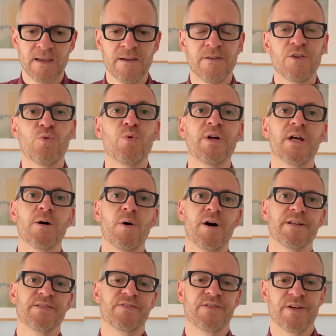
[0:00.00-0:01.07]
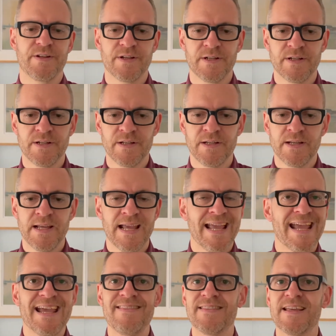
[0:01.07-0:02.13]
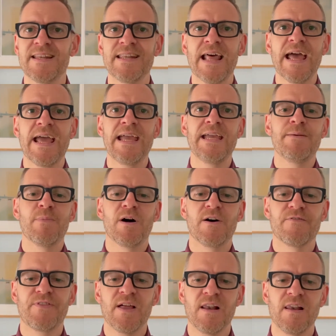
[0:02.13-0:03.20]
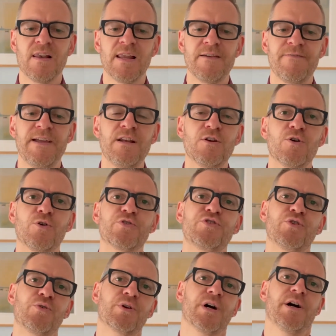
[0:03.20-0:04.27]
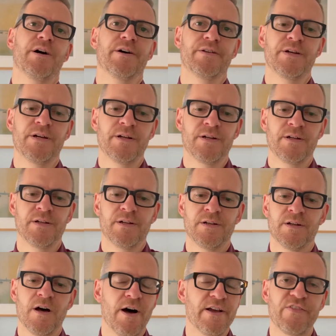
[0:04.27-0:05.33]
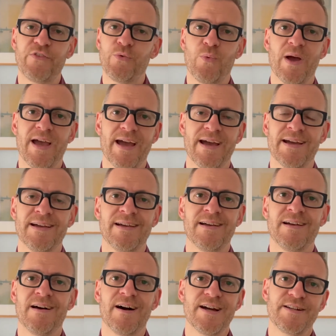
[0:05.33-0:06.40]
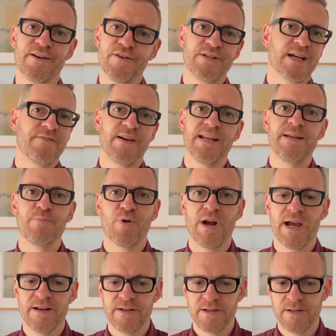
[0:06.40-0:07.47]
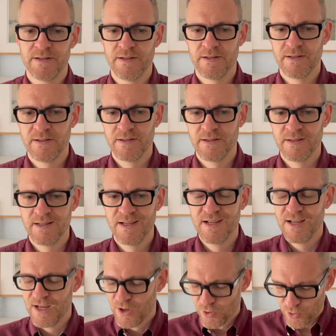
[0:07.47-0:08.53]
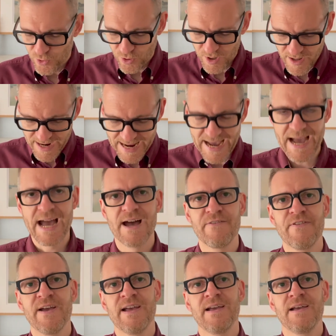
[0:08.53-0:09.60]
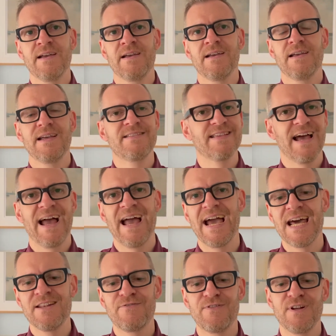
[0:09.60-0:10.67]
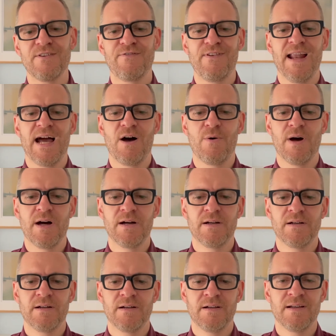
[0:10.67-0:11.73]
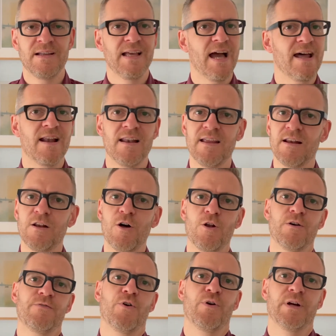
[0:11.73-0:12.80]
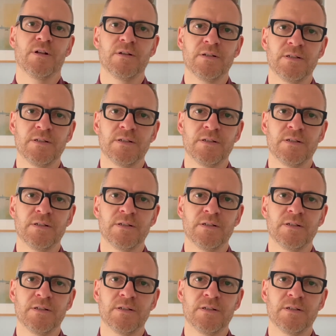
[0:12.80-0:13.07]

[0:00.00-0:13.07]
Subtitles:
The widow answered, "In the name of the living Lord your God, I swear I don't have any bread. All I have is a handful of flour and a little olive oil.